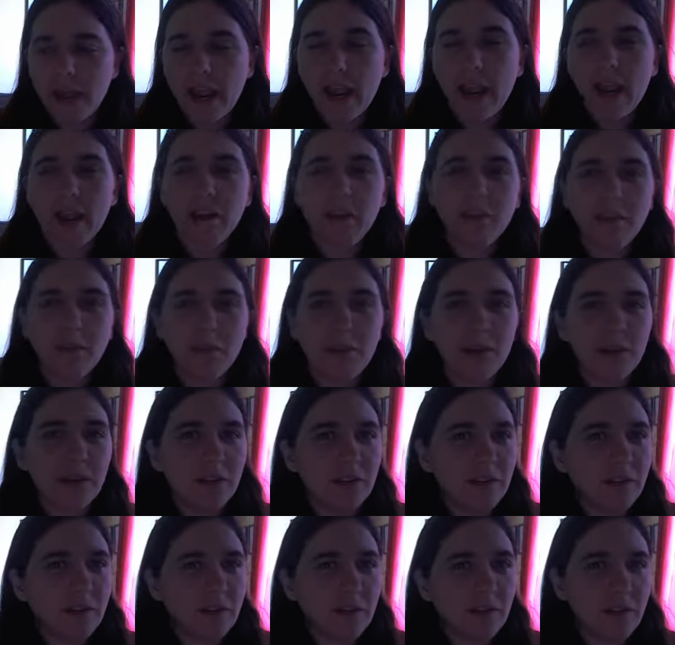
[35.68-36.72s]
is a bit
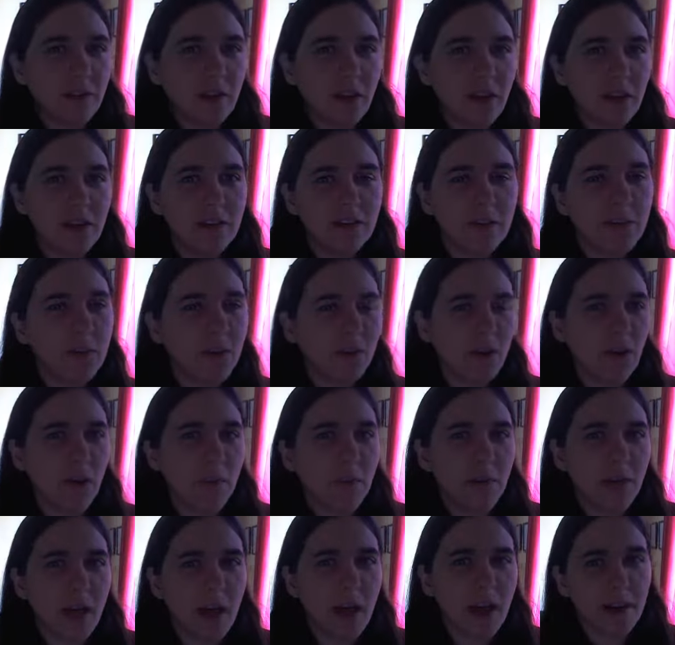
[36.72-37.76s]

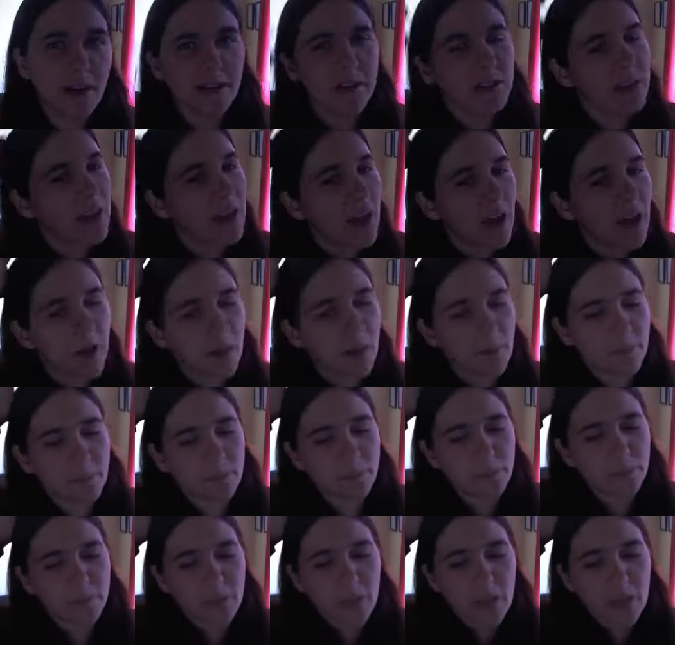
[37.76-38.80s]
complex.
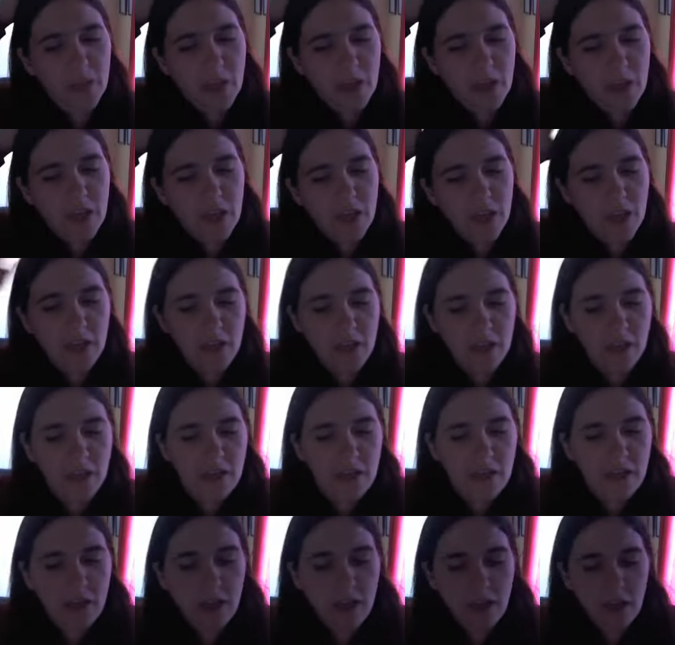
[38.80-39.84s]

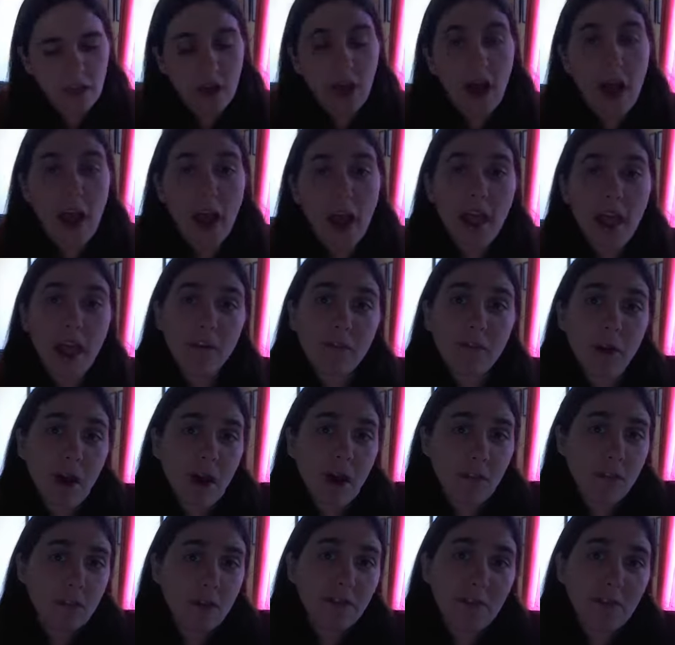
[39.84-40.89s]
I have
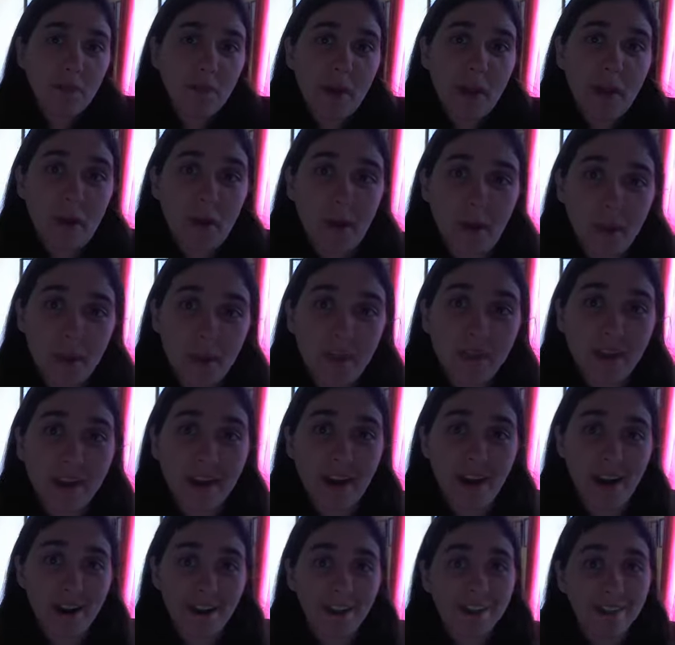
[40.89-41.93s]
copies of my own that
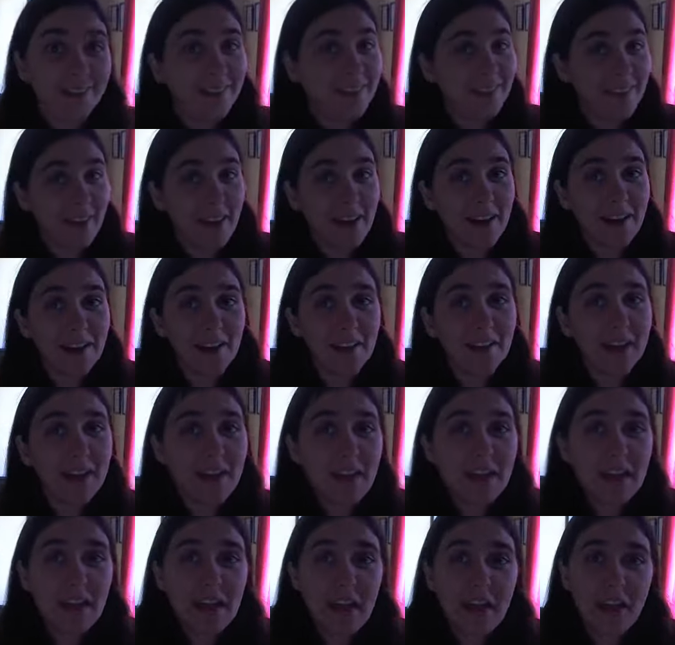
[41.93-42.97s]
I can sell
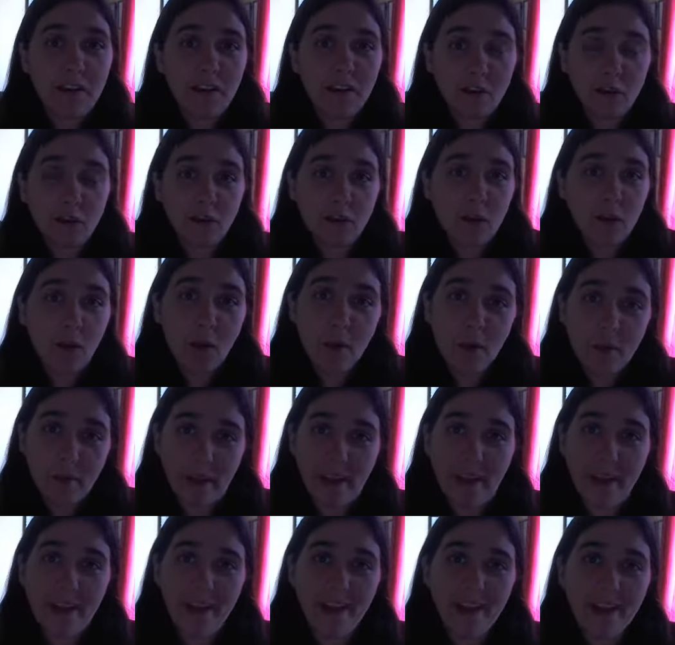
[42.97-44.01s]
if you know
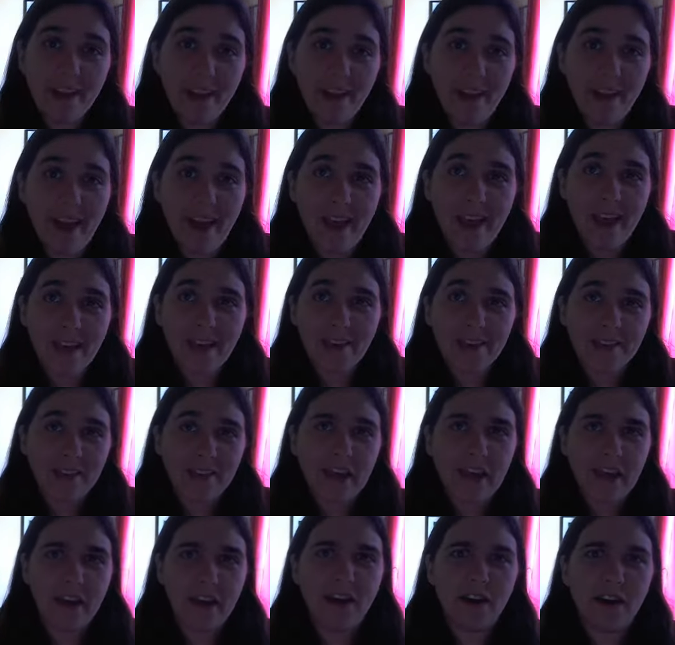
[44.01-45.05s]
me, and
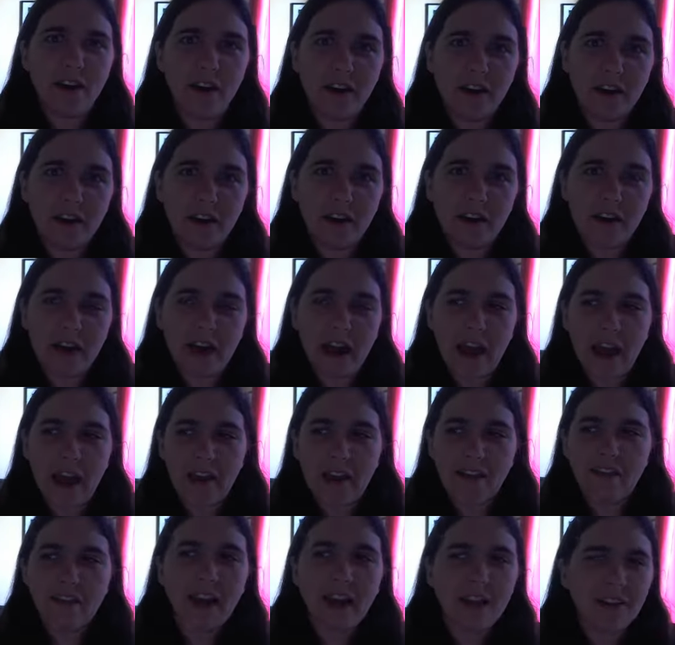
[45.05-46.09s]
they are
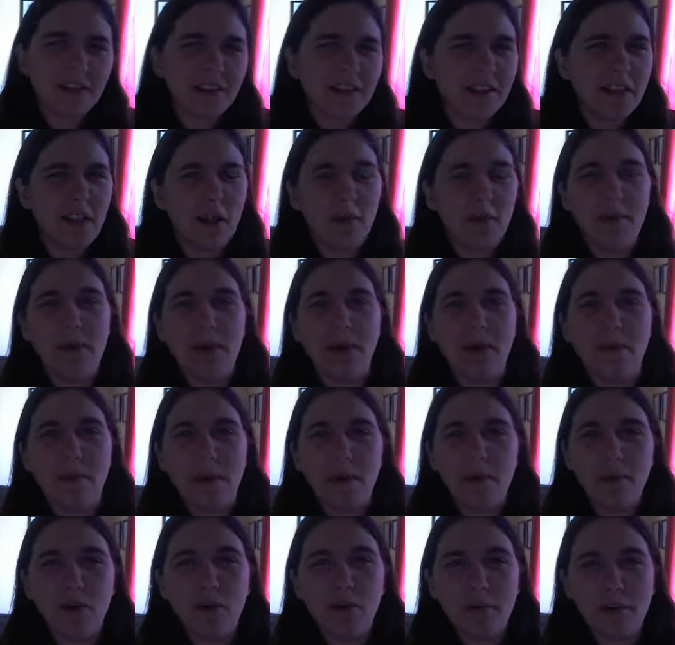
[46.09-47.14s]
and technically I make a bit
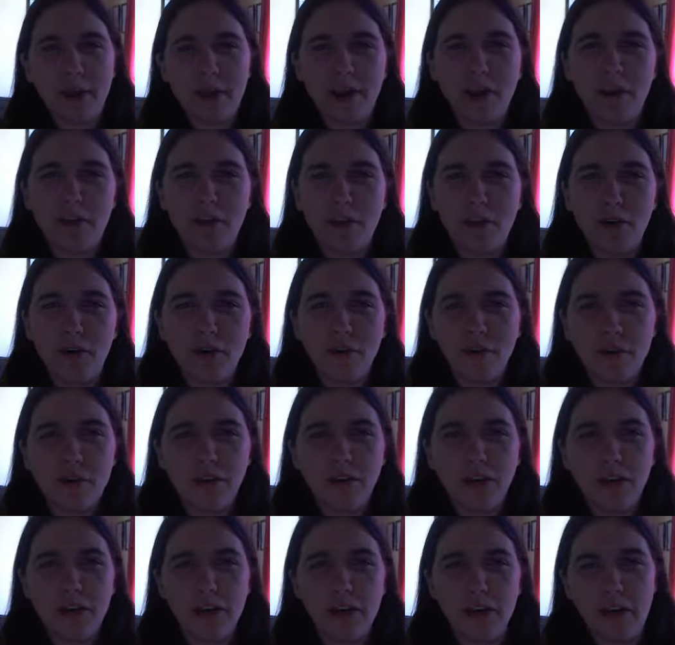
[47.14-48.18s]
more money on those
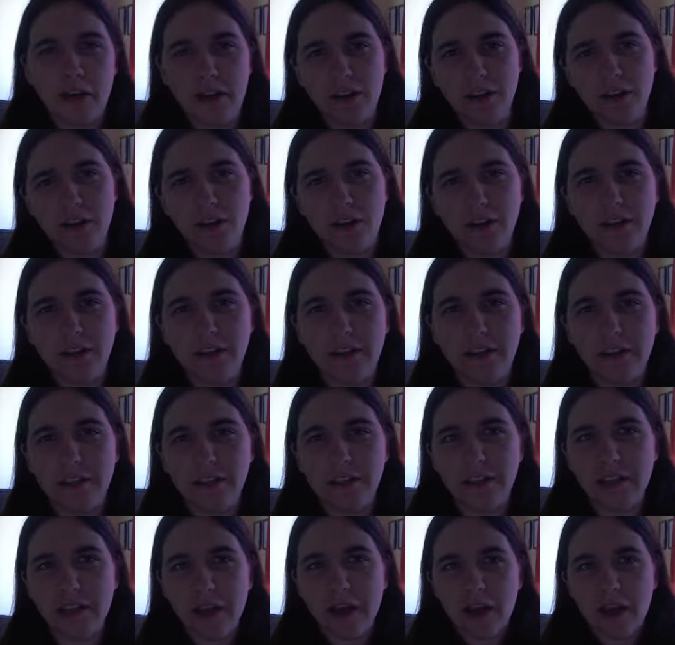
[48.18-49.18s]
just because